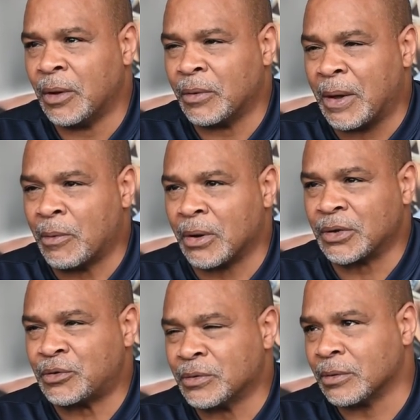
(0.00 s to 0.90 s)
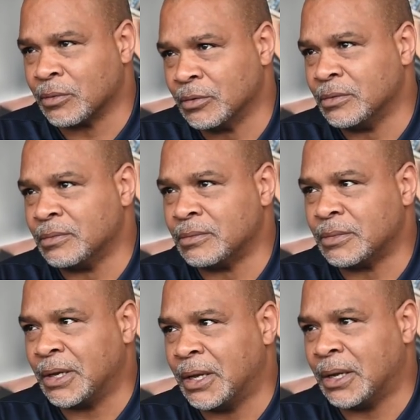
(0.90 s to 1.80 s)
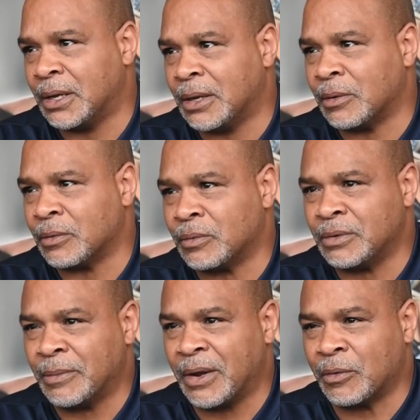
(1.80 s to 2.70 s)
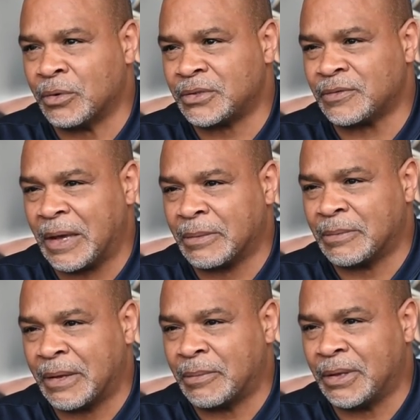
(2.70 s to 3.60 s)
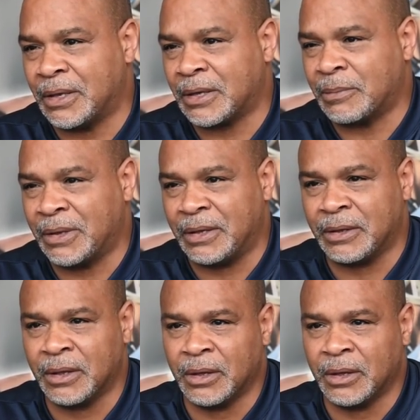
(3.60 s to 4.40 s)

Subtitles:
when I walk into a room, no matter which family it may be, it could be